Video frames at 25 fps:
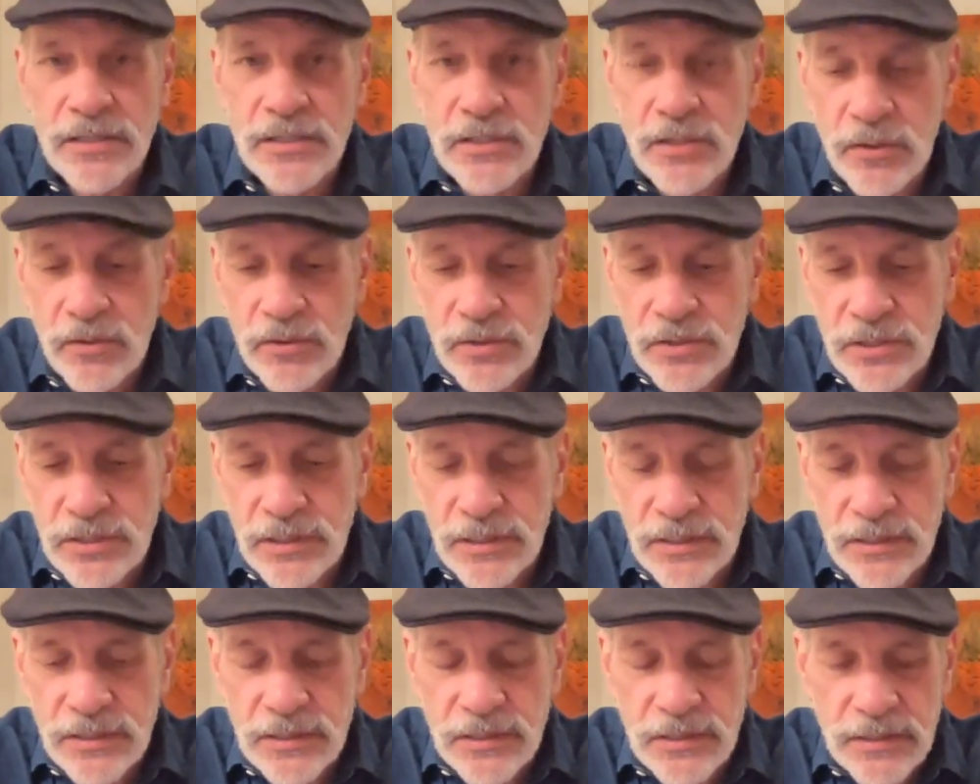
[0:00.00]
a
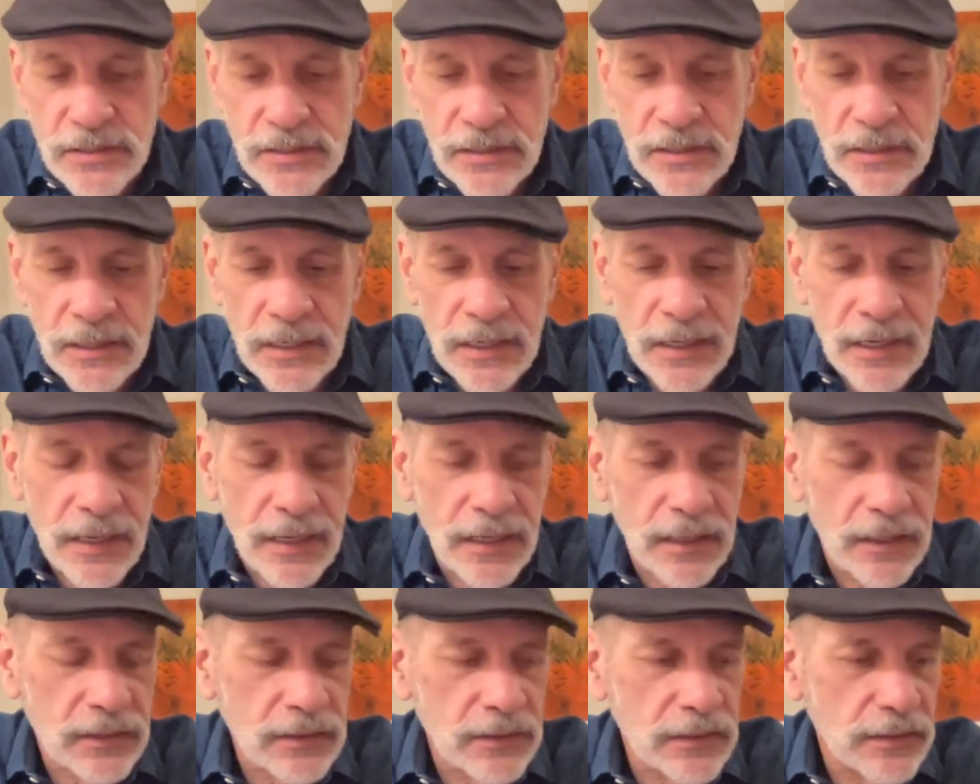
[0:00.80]
solstice
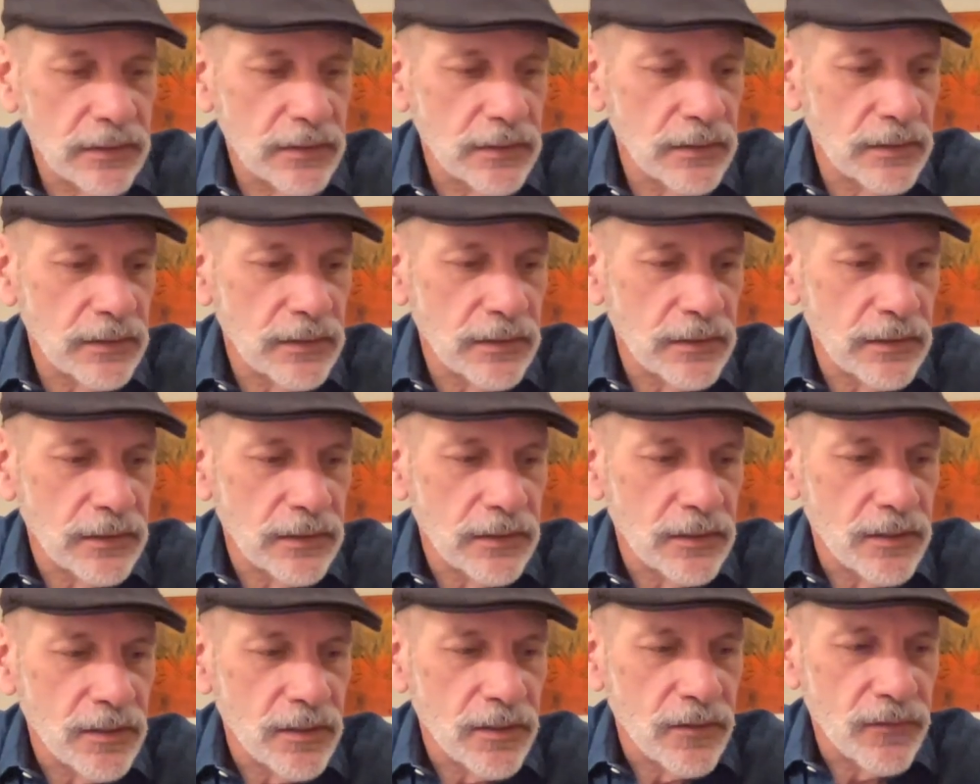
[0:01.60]
uh,
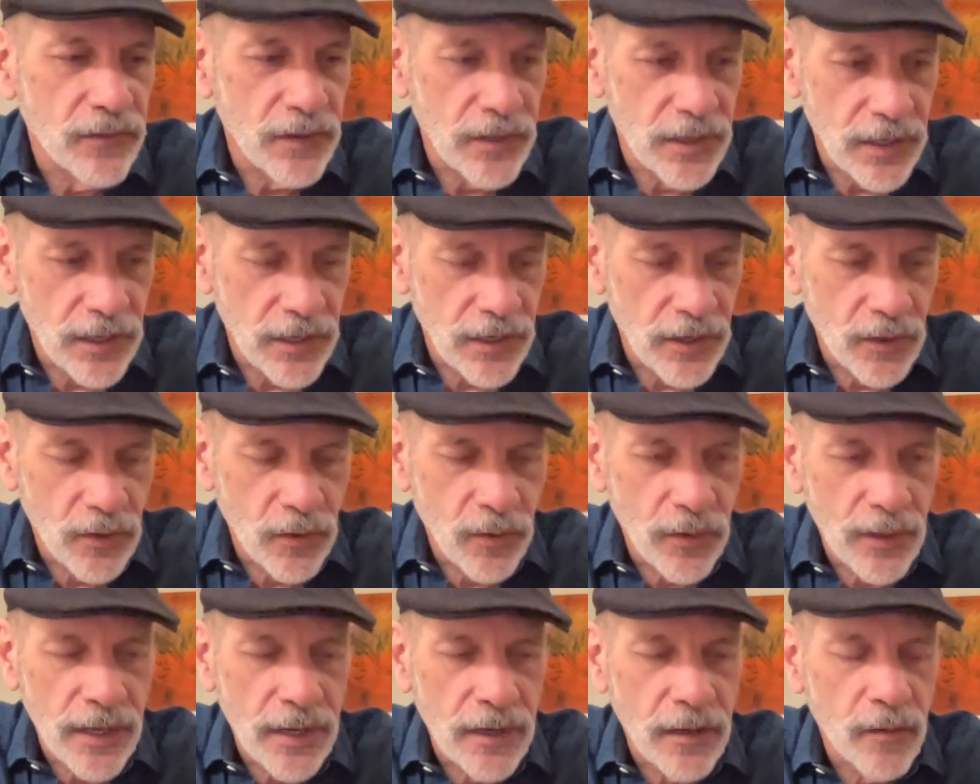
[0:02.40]

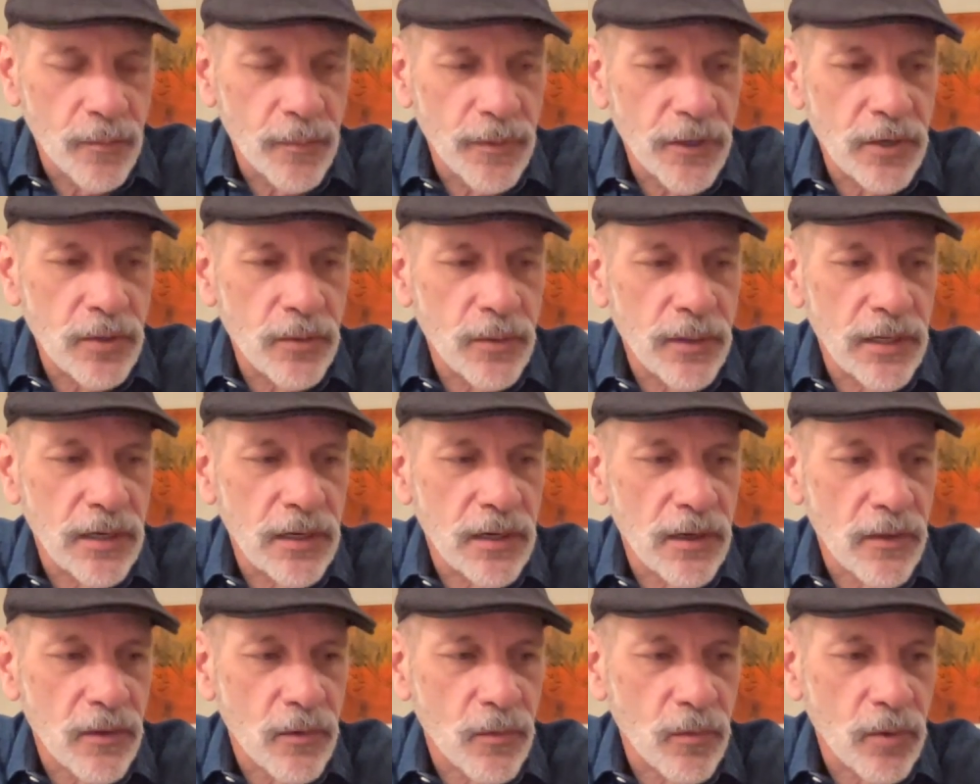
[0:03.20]
video and I'll be doing
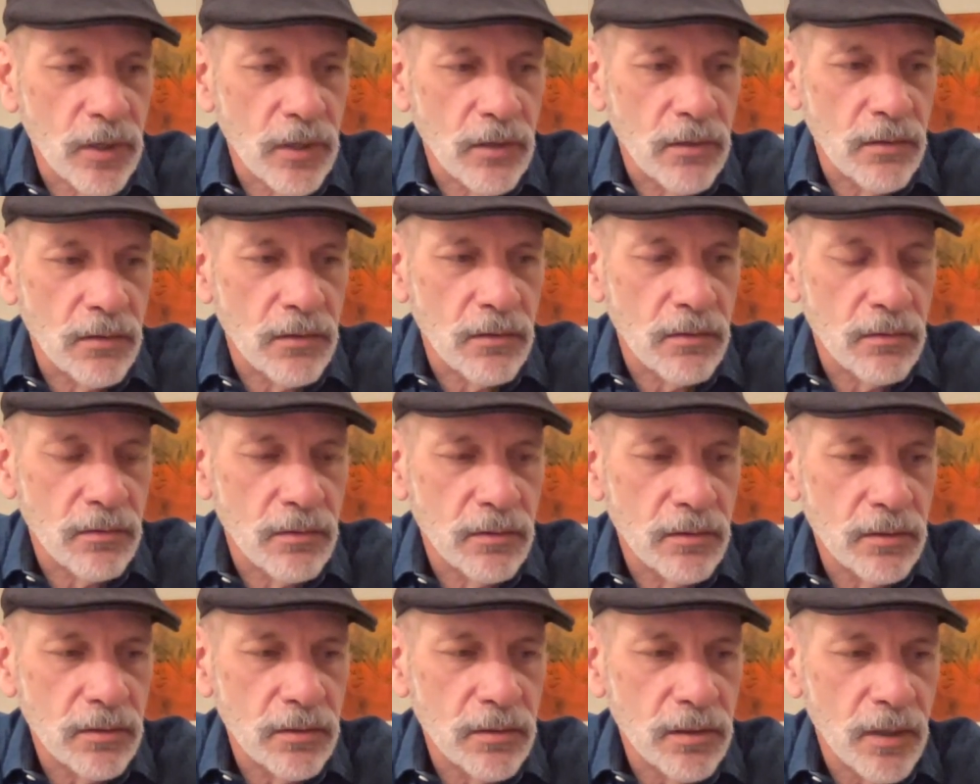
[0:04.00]
another one.
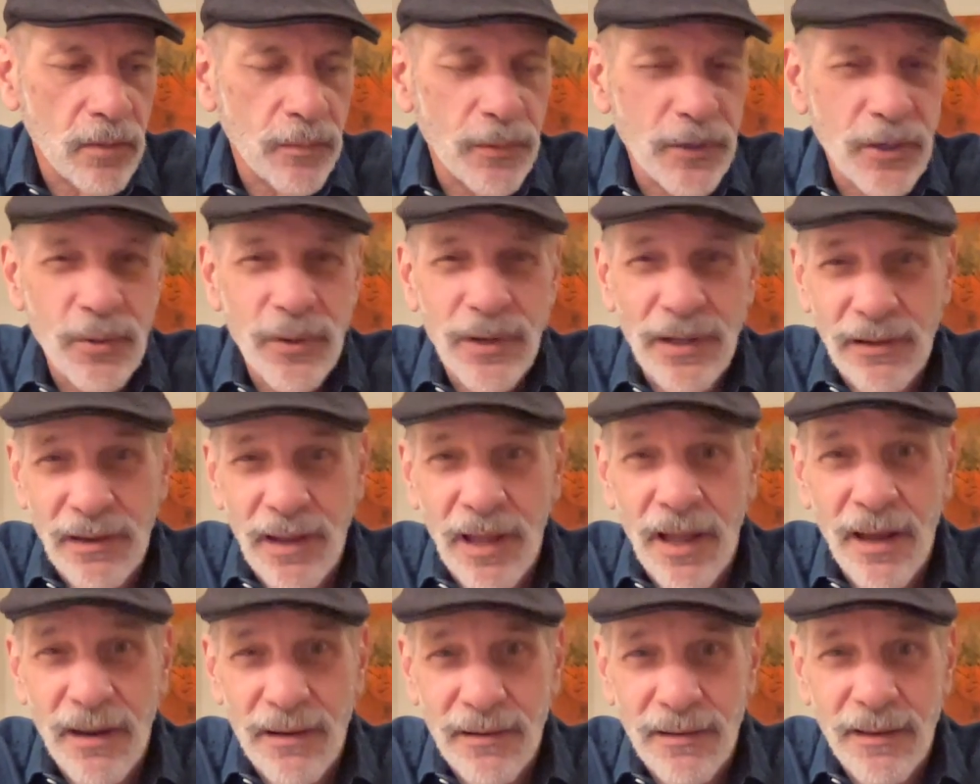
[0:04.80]
I'll be doing a
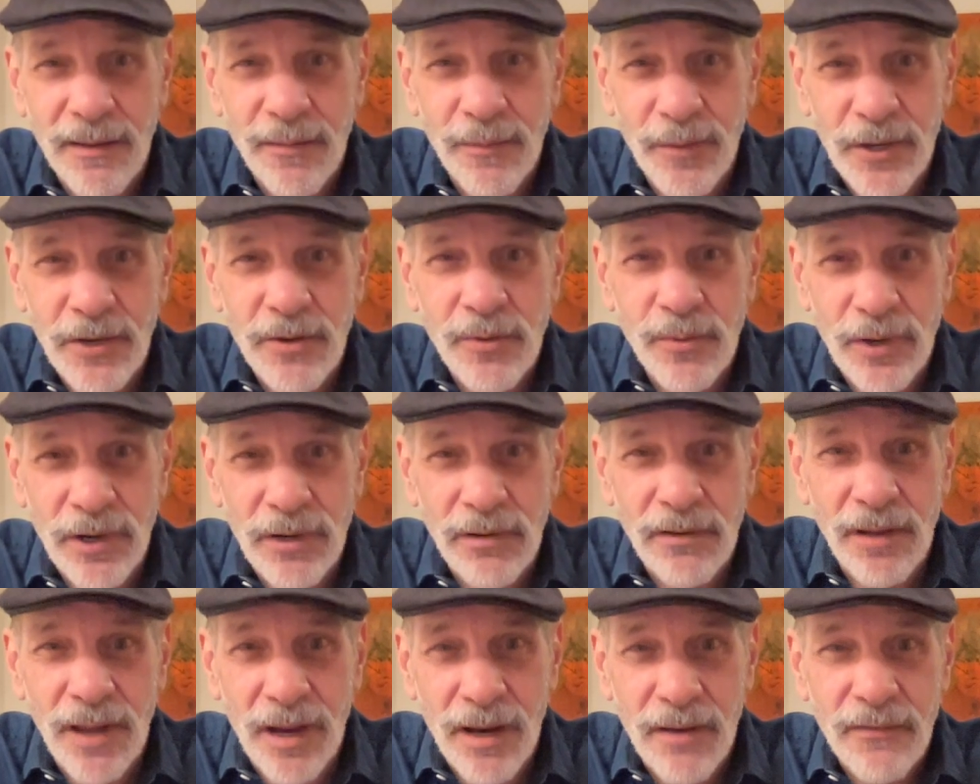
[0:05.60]
lot. I'll be doing
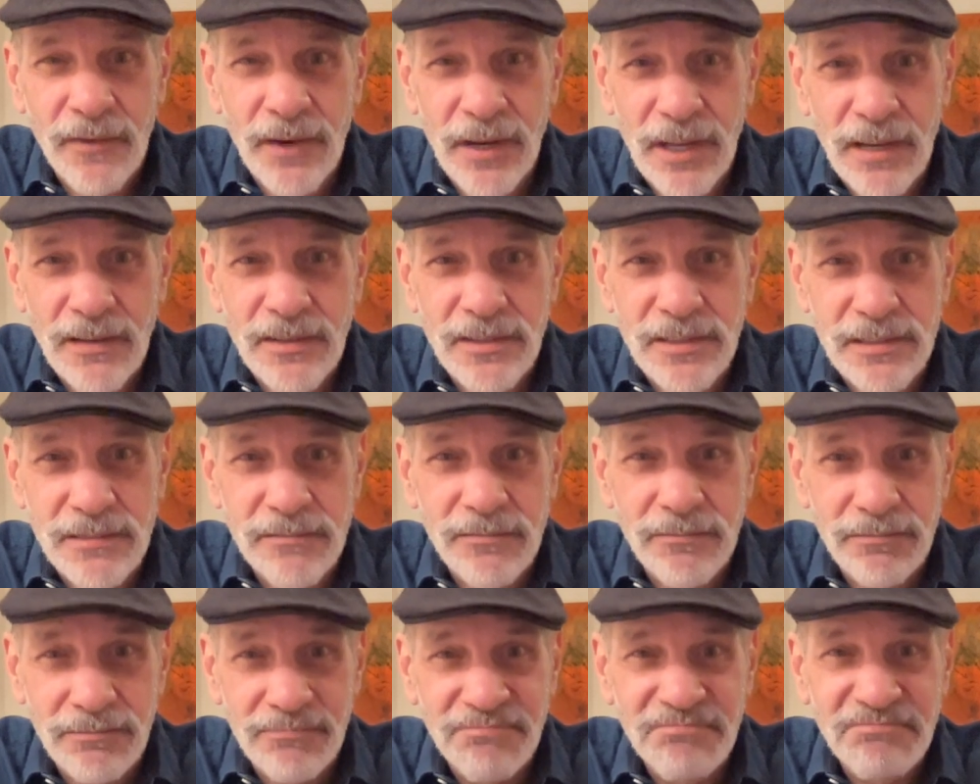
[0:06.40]
a lot of videos.
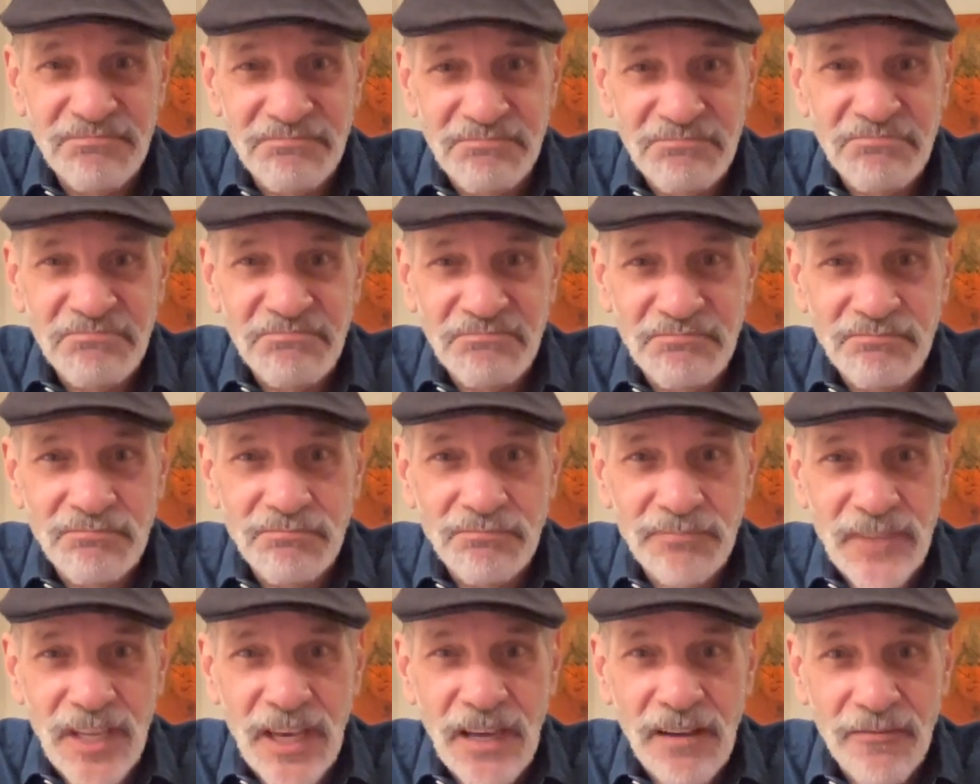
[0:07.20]

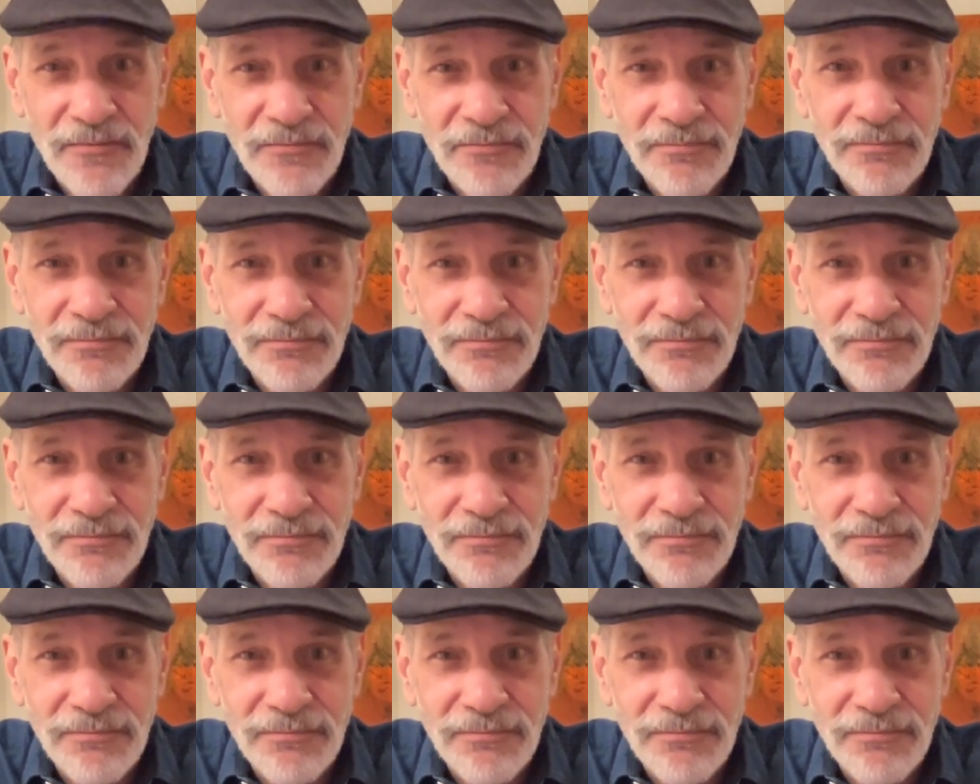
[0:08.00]
Yeah.